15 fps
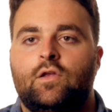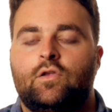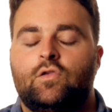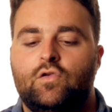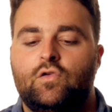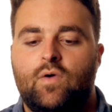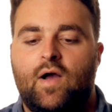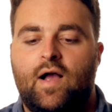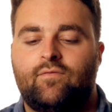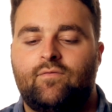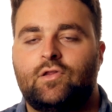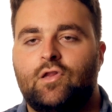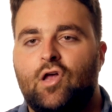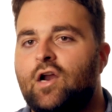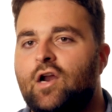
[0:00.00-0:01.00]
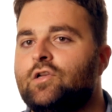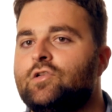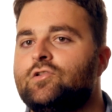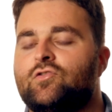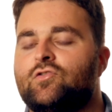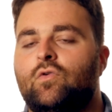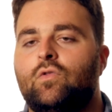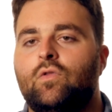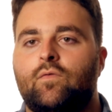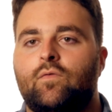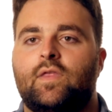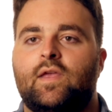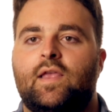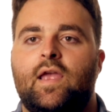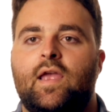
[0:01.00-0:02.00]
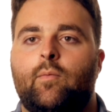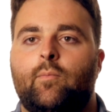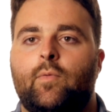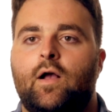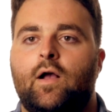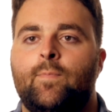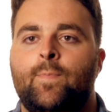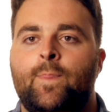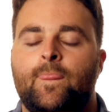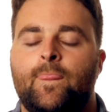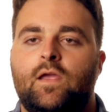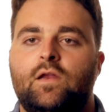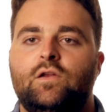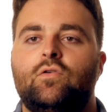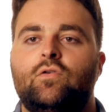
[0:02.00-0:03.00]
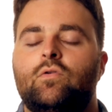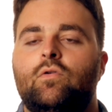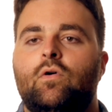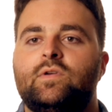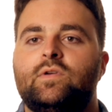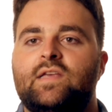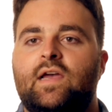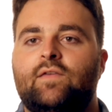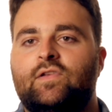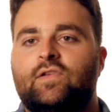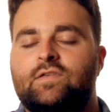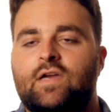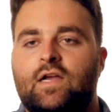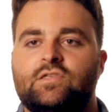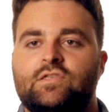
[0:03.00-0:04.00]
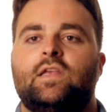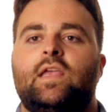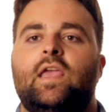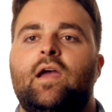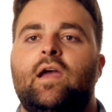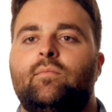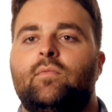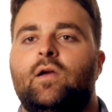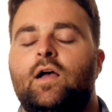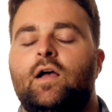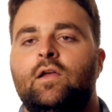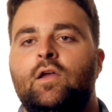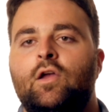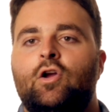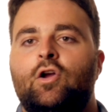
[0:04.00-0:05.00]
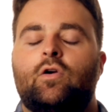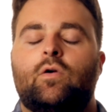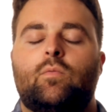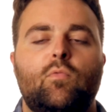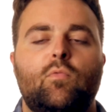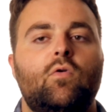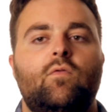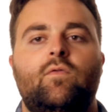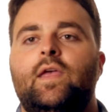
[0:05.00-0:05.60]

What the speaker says: you have a lot of control over the camera, and you don't always have to touch the camera or move